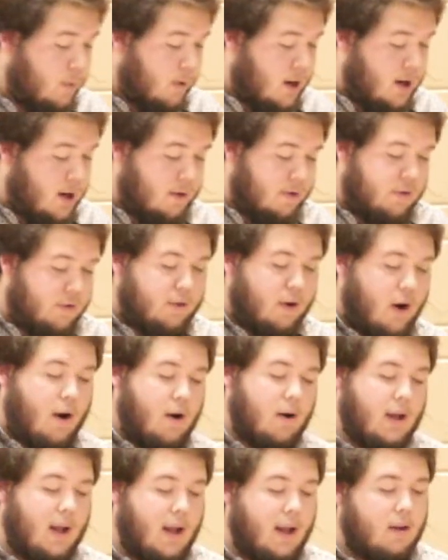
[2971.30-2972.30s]
going to
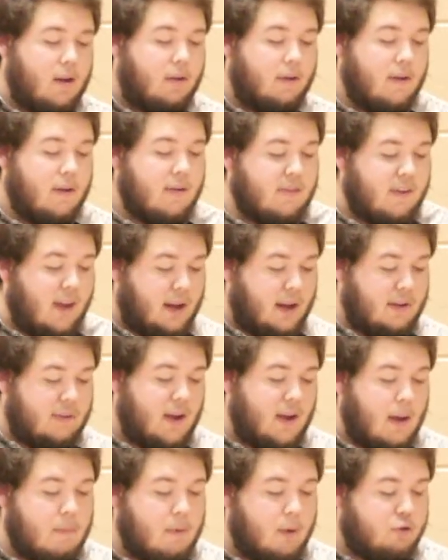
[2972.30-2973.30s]
start in 2
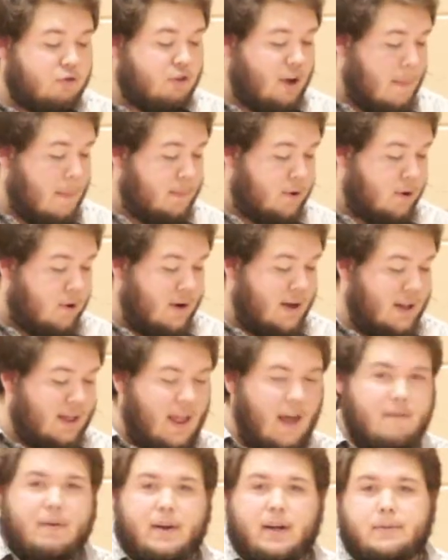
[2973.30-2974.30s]
Samuel chapter
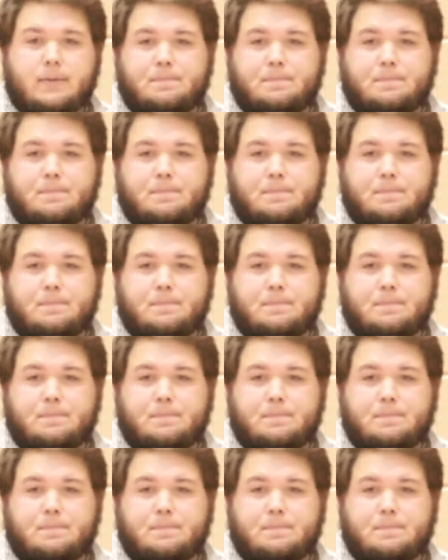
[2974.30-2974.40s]
11.